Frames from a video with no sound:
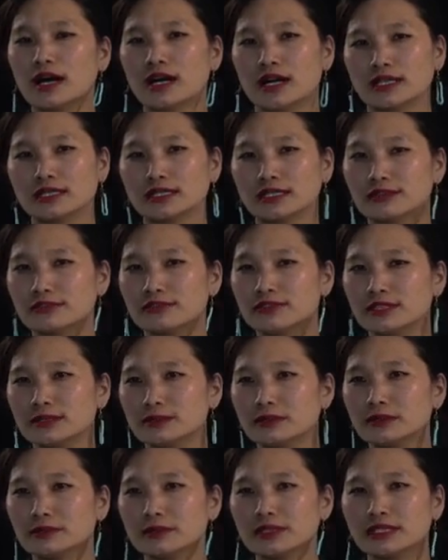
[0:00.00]
are
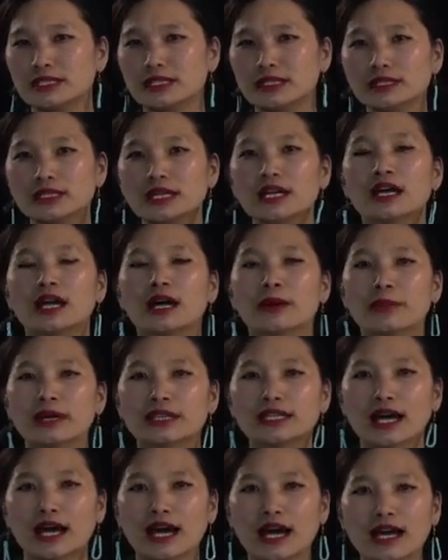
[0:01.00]
uncomfortable with it,
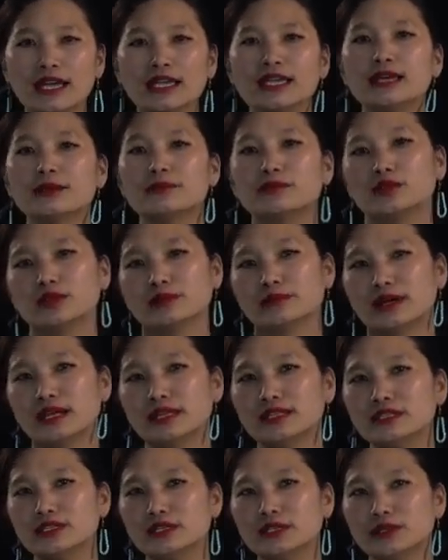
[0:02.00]
but I am
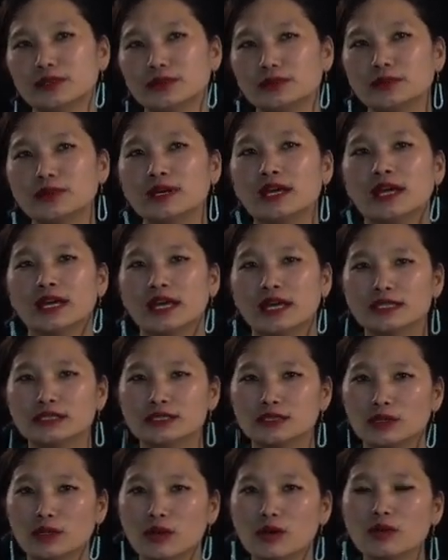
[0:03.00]
reminding you,
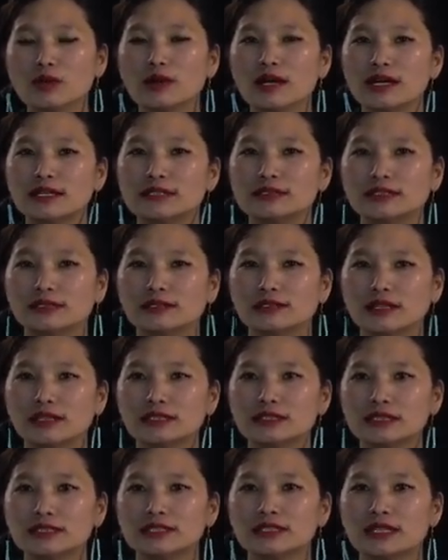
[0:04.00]
as long as the
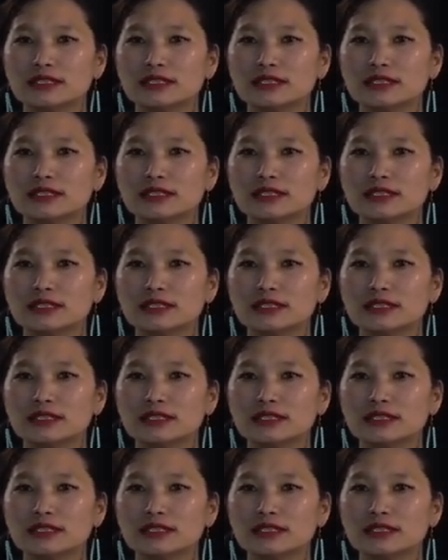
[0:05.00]
crisis